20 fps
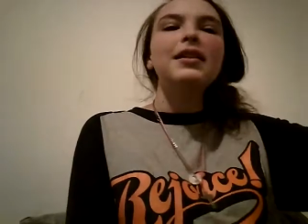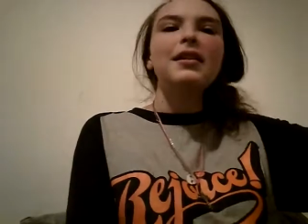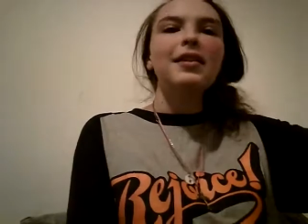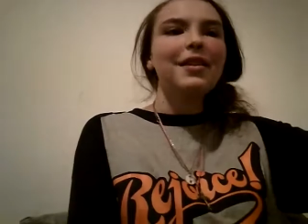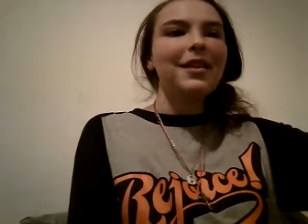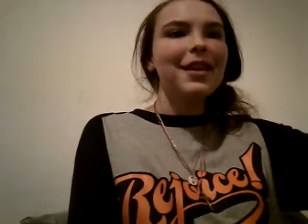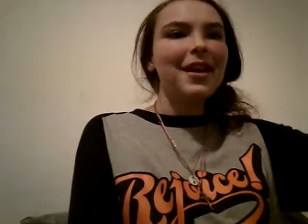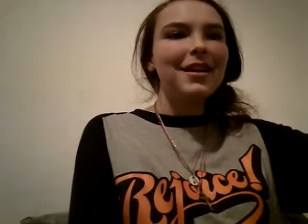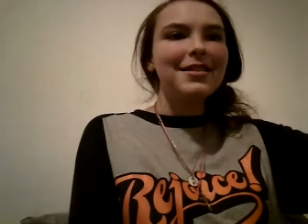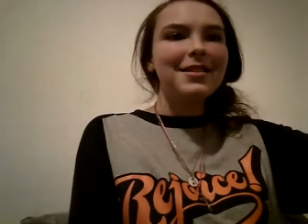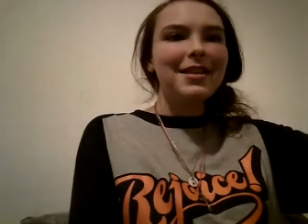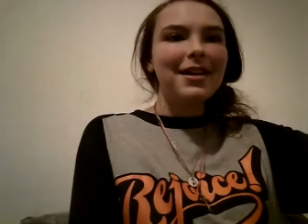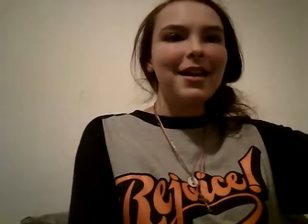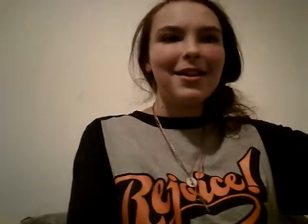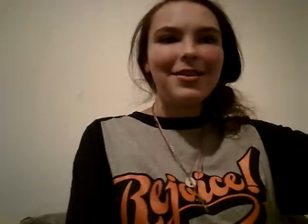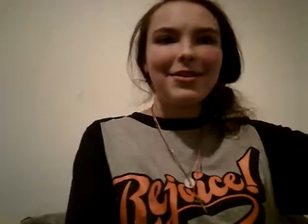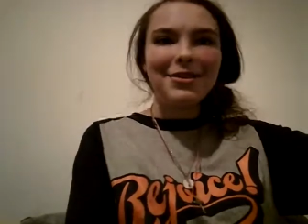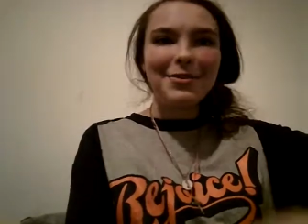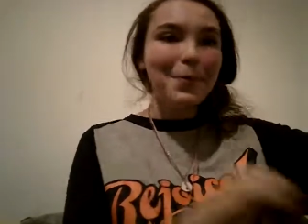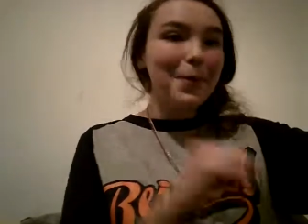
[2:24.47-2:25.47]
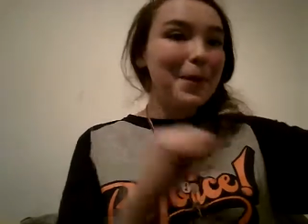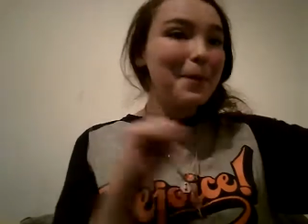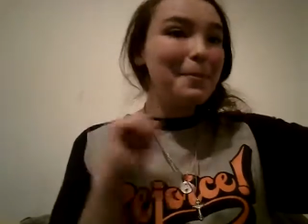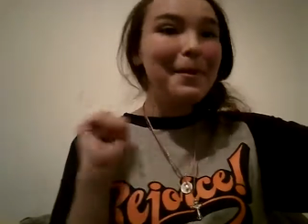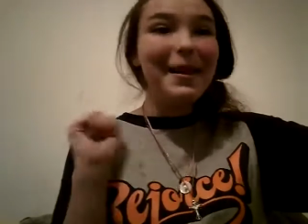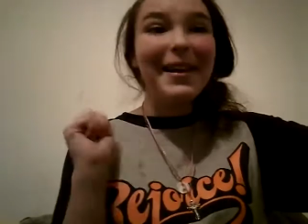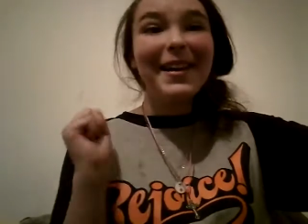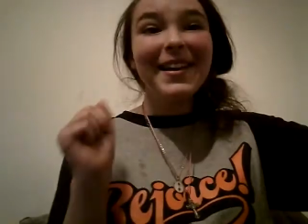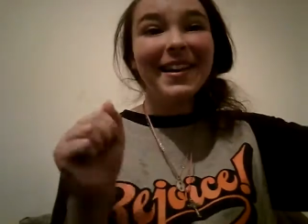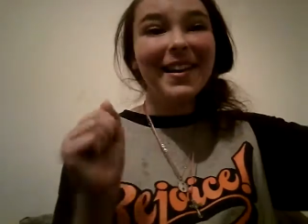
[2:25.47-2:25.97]
to the next thing. I just want to
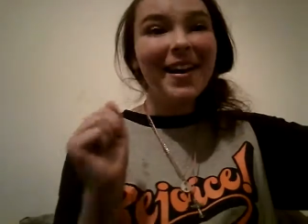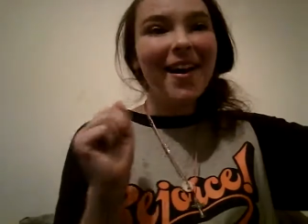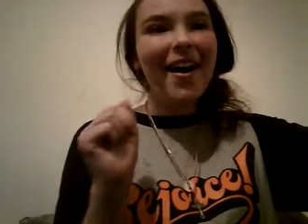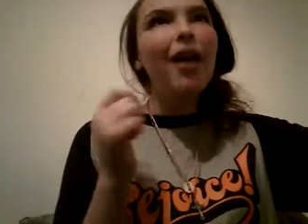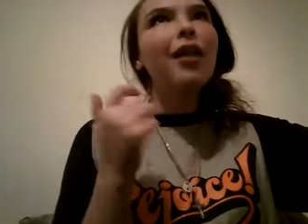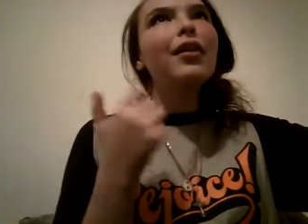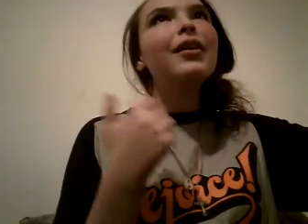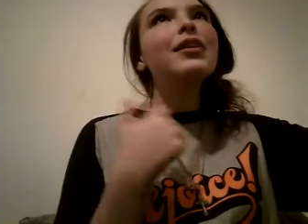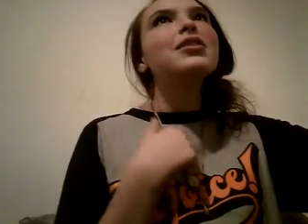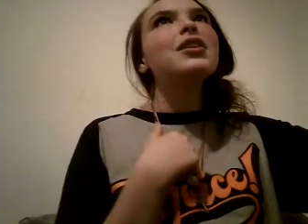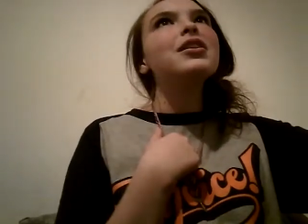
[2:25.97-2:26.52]
be in college.